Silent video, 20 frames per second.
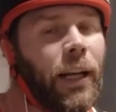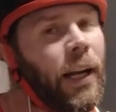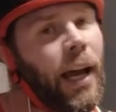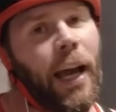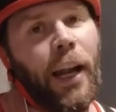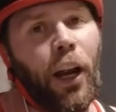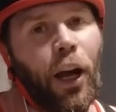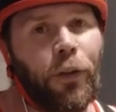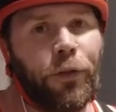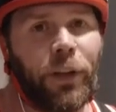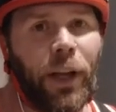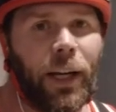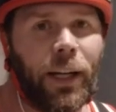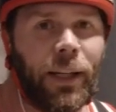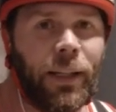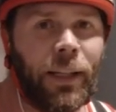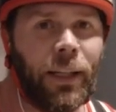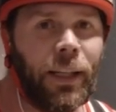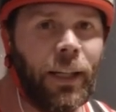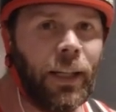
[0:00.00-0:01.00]
and I love
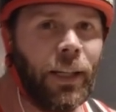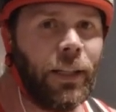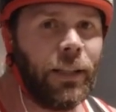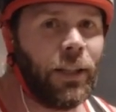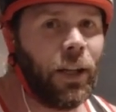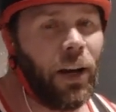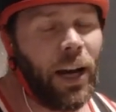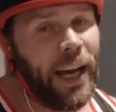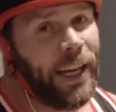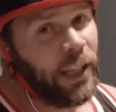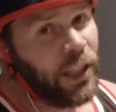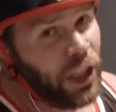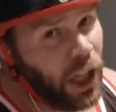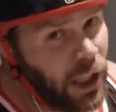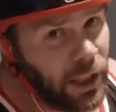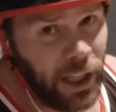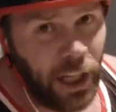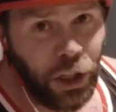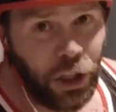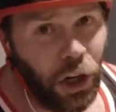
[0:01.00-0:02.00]
it. So I
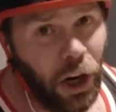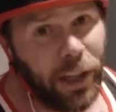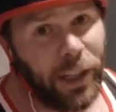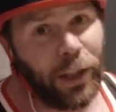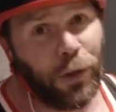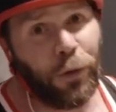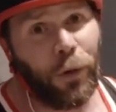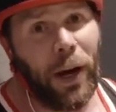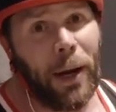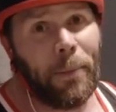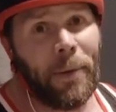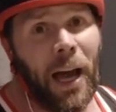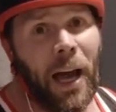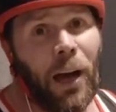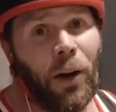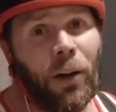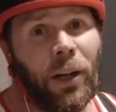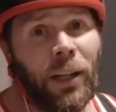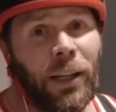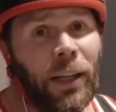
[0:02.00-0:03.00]
just enjoy this frame
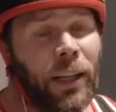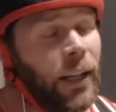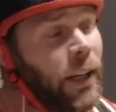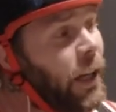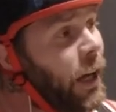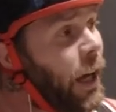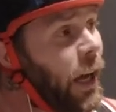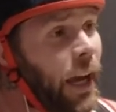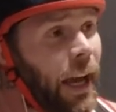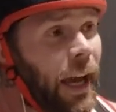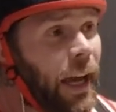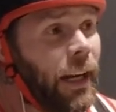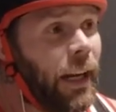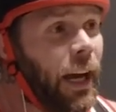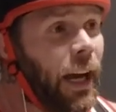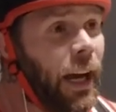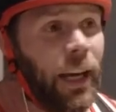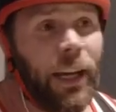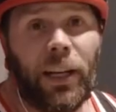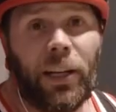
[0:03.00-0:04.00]
now, and
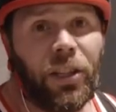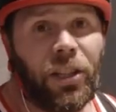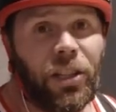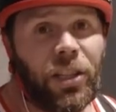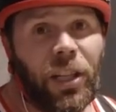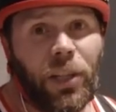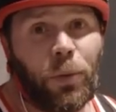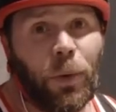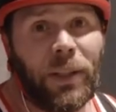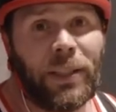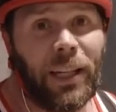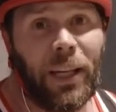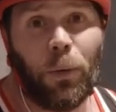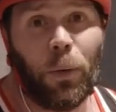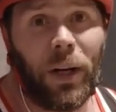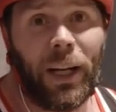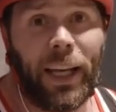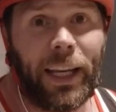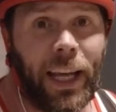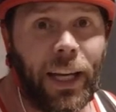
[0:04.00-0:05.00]
I just will see
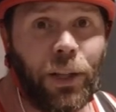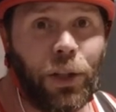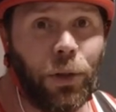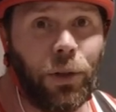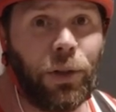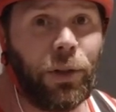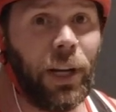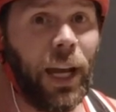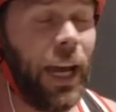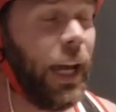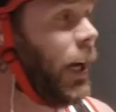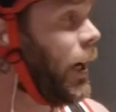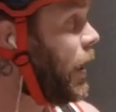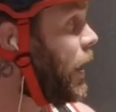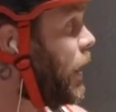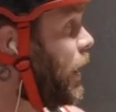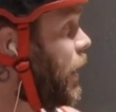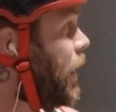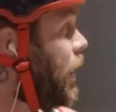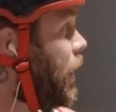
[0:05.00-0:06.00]
what I can do today.
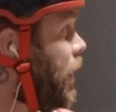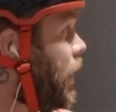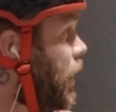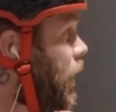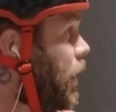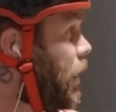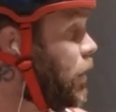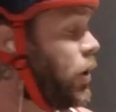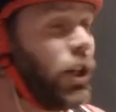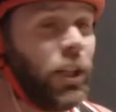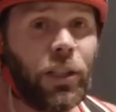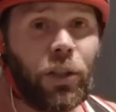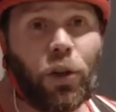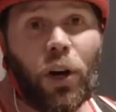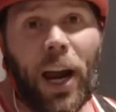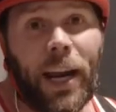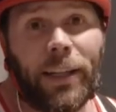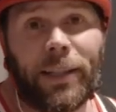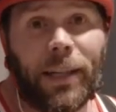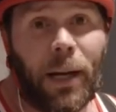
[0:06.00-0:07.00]
Just
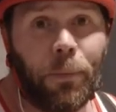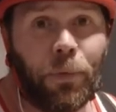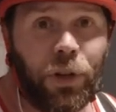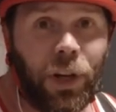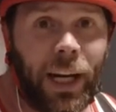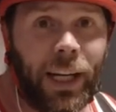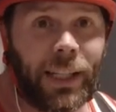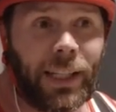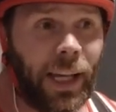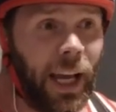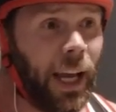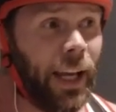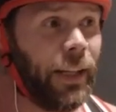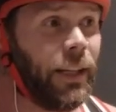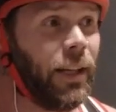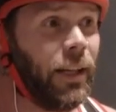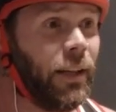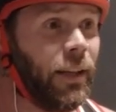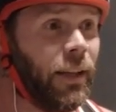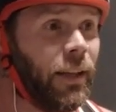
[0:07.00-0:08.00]
trying some tricks, and
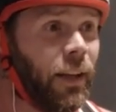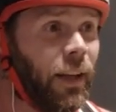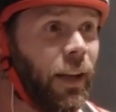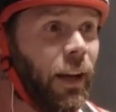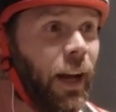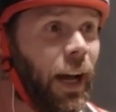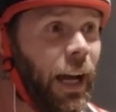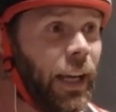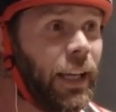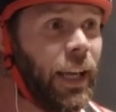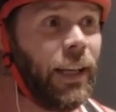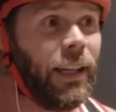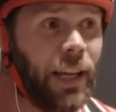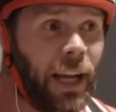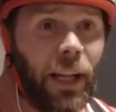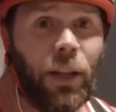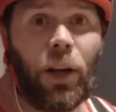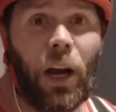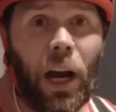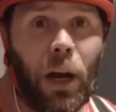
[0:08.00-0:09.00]
I can
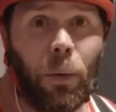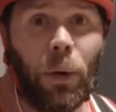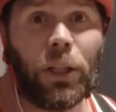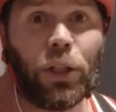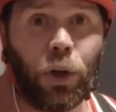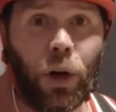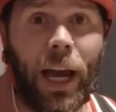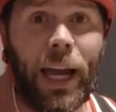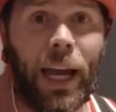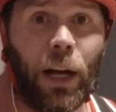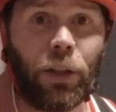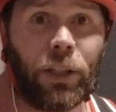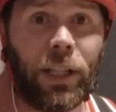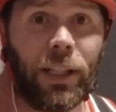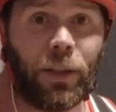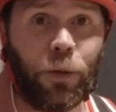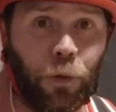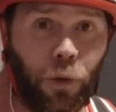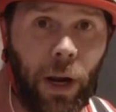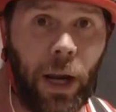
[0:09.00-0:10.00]
tell you, I will try out
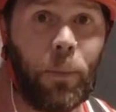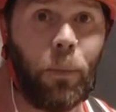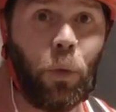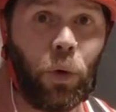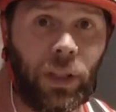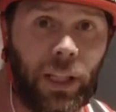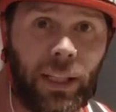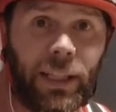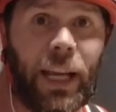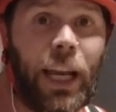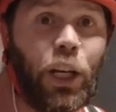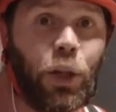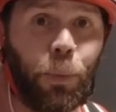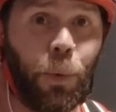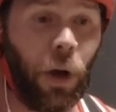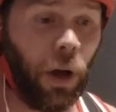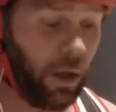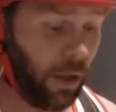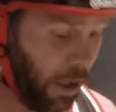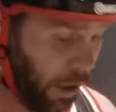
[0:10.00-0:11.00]
this frame with this H
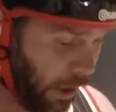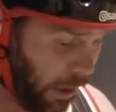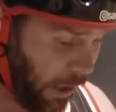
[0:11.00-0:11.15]
block